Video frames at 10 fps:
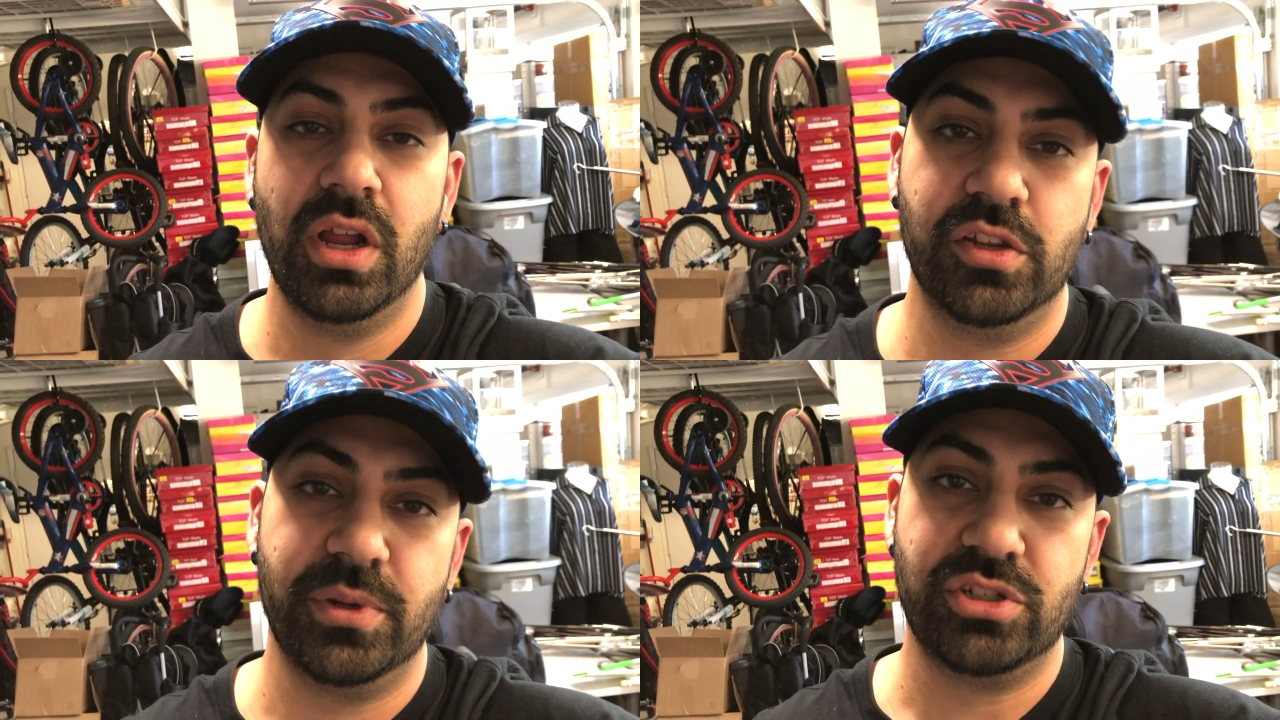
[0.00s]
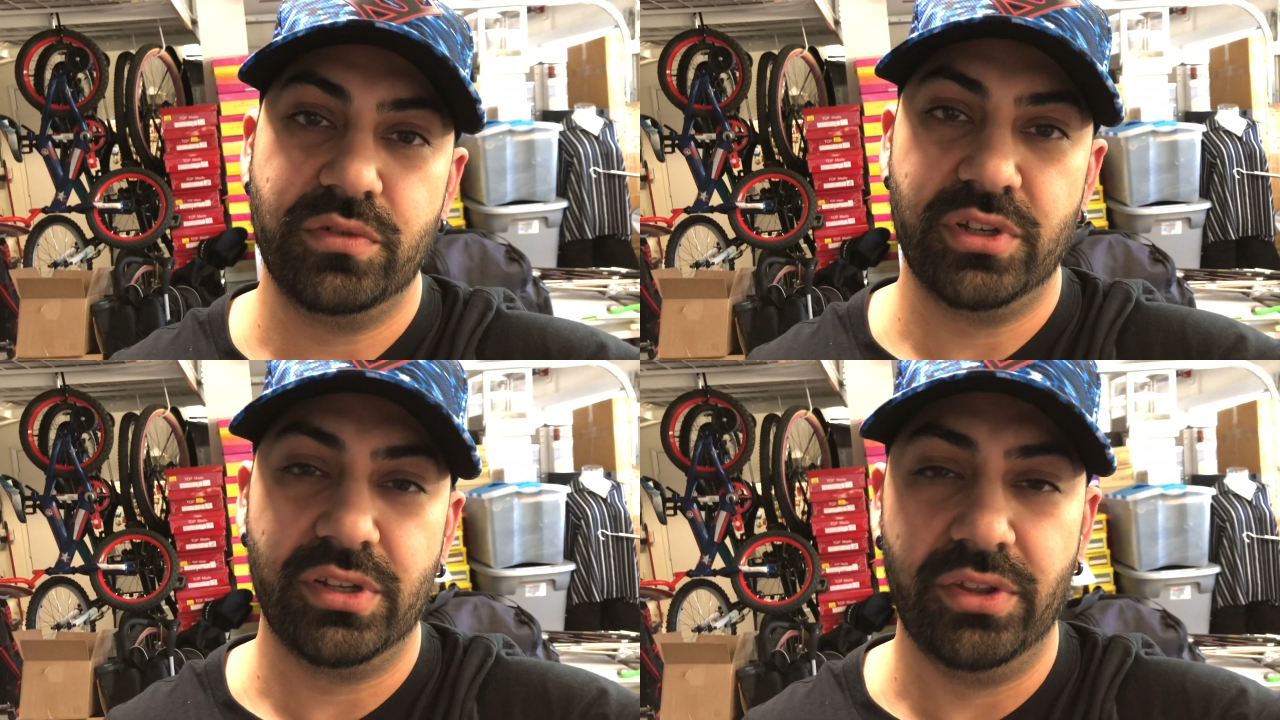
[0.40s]
especially
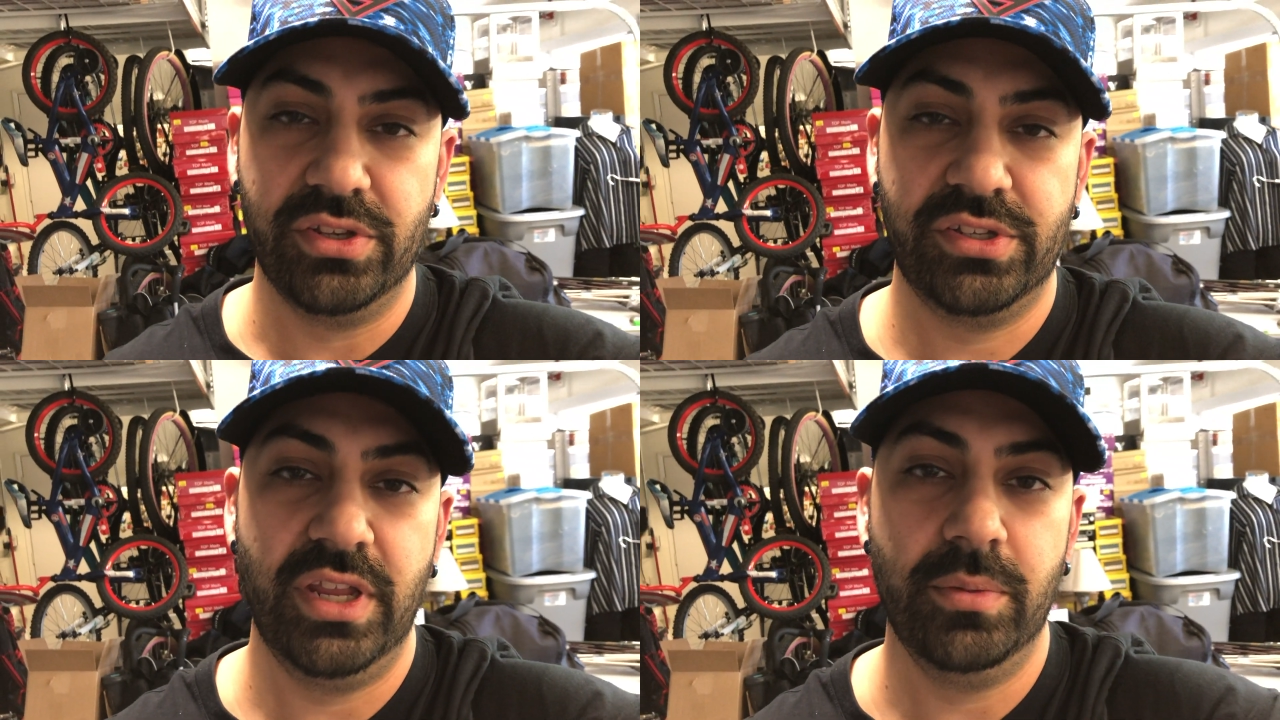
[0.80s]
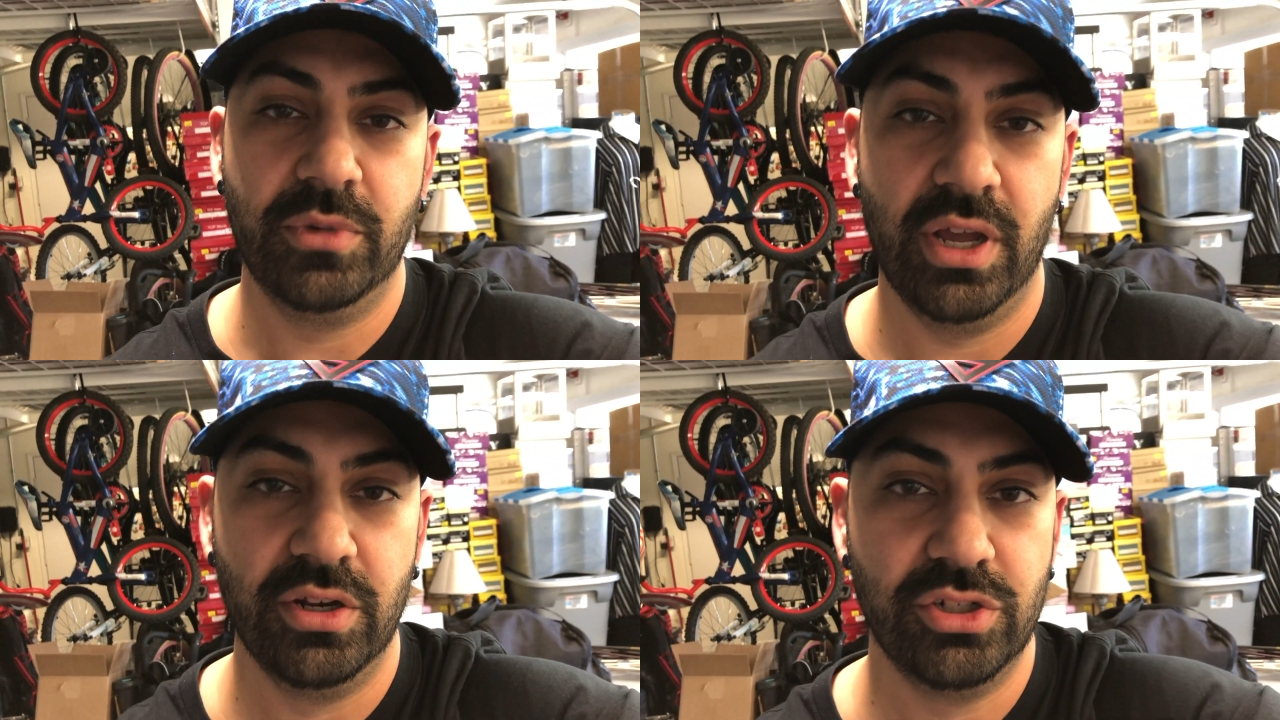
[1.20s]
if it's in the same
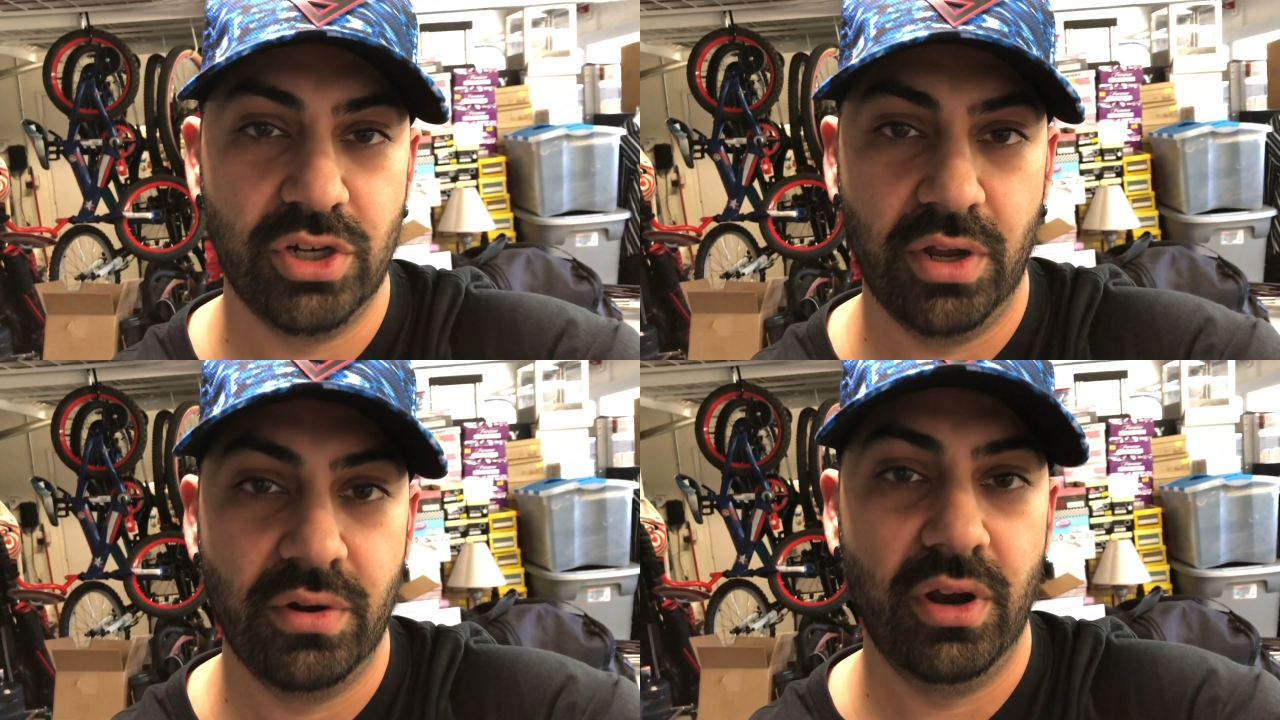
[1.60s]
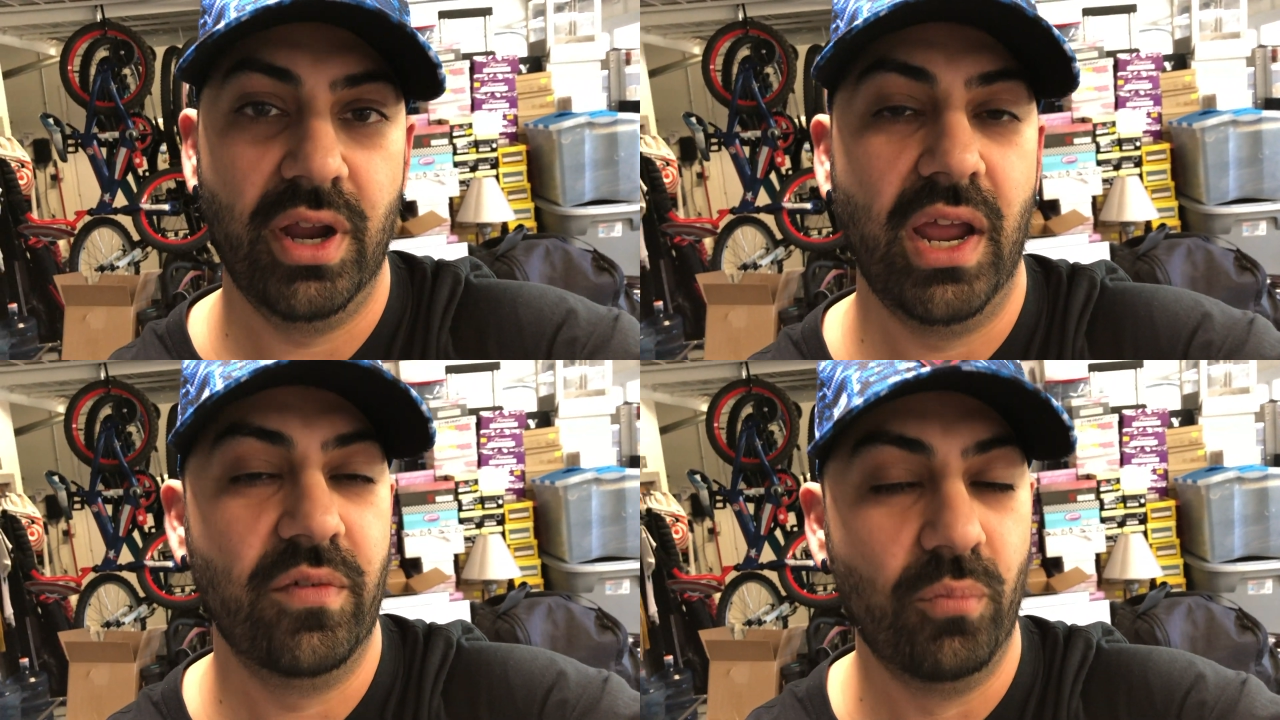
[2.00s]
kind of genre. I
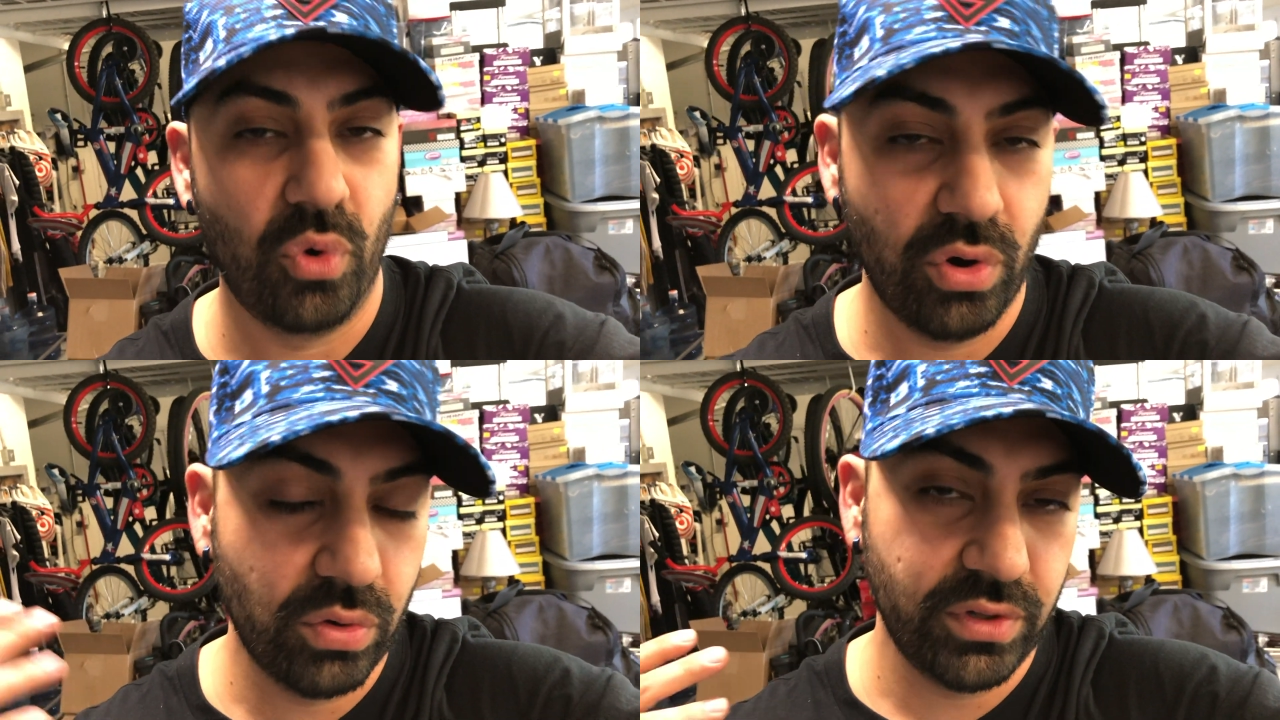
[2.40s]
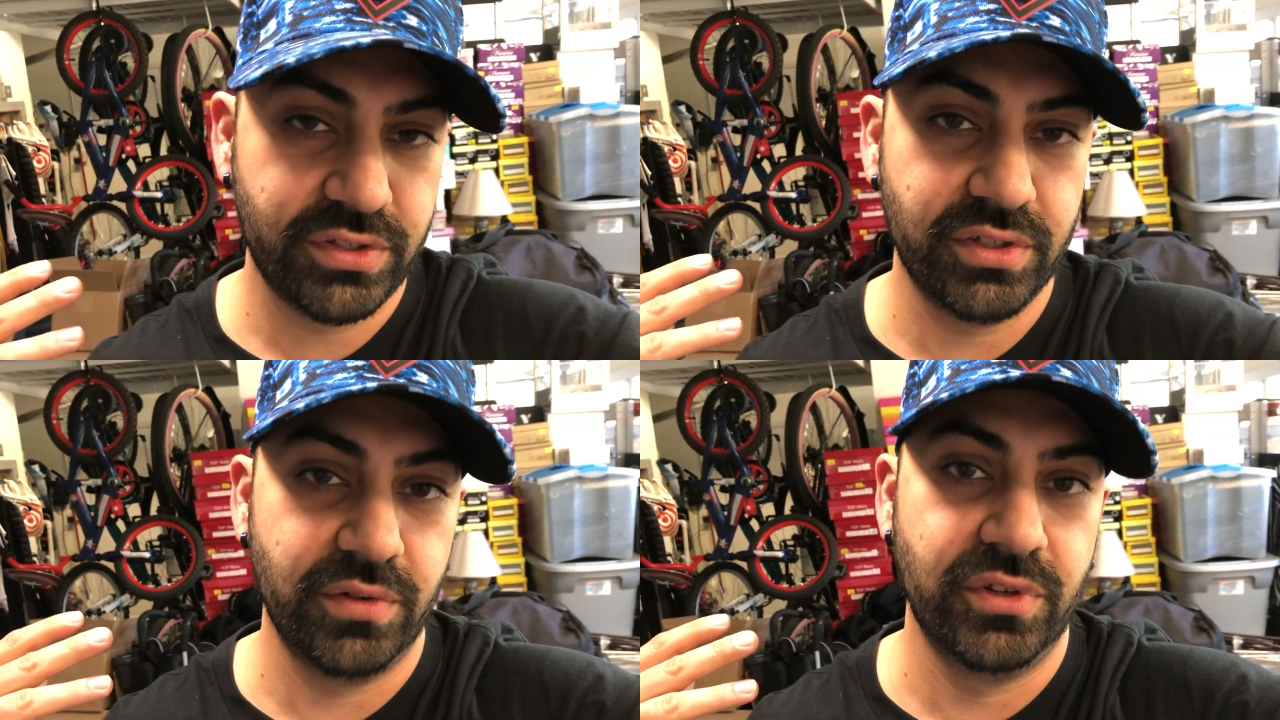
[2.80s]
have more Oakley
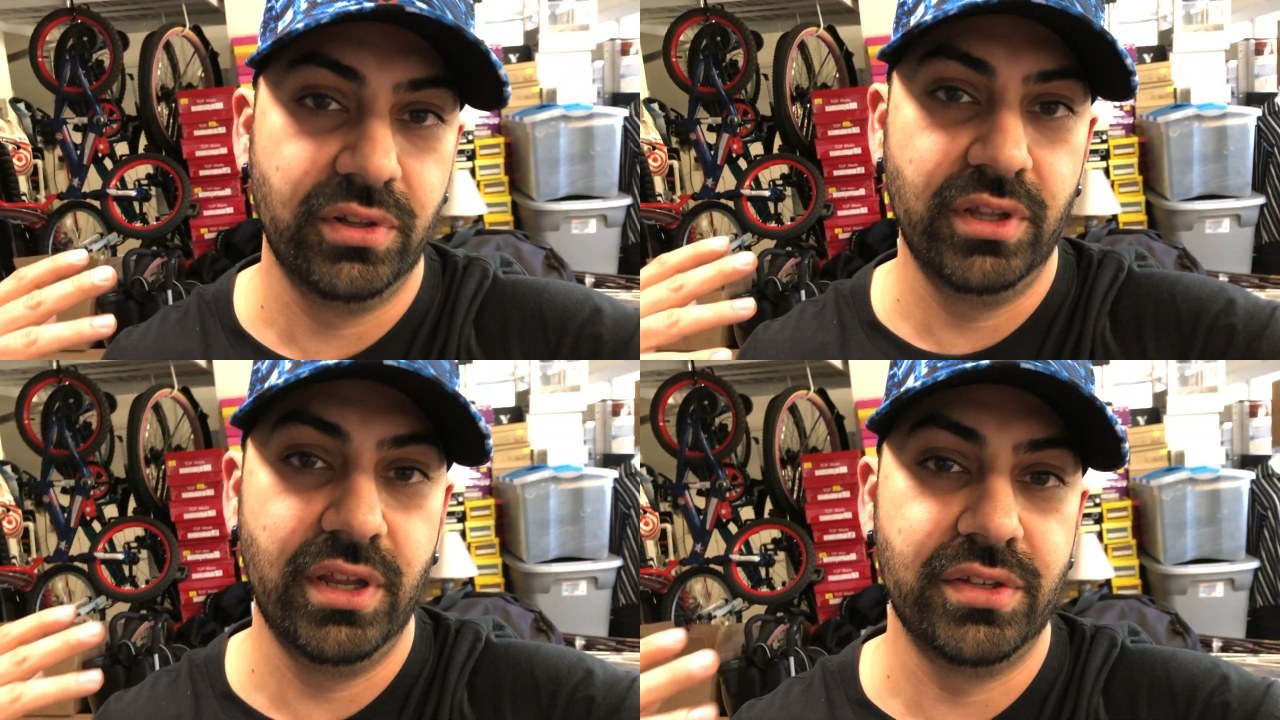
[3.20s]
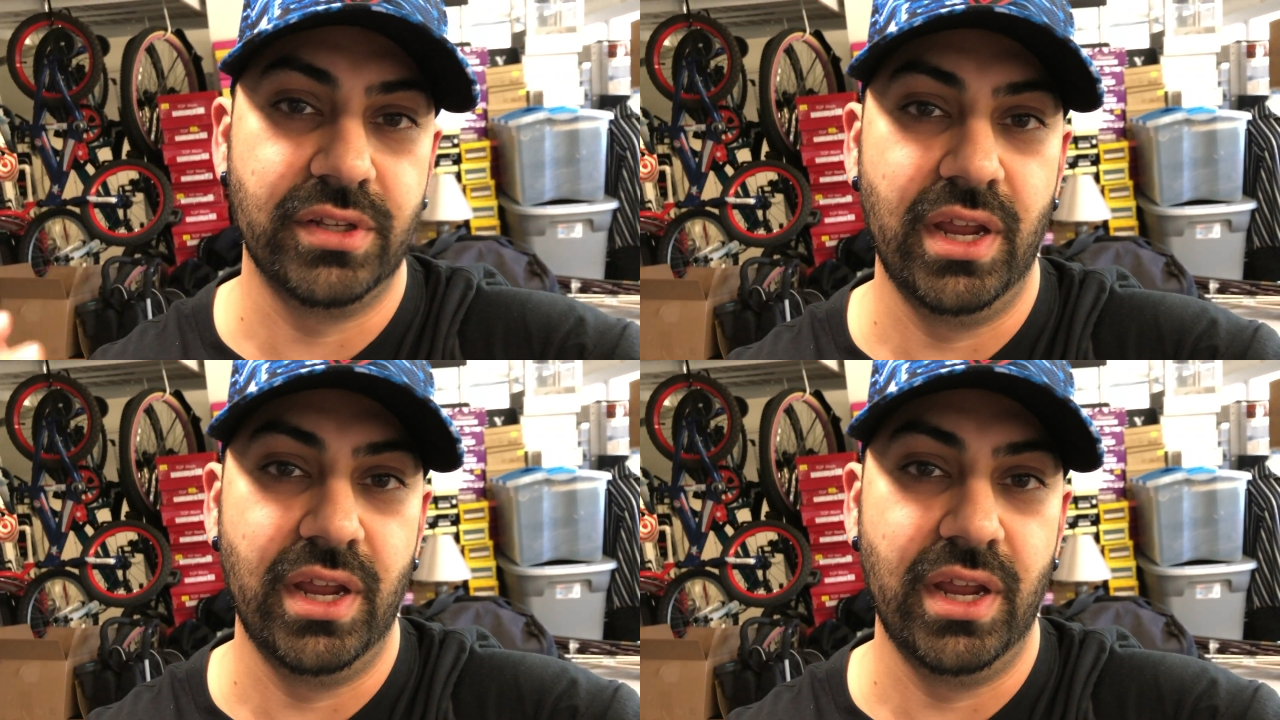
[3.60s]
stuff to list.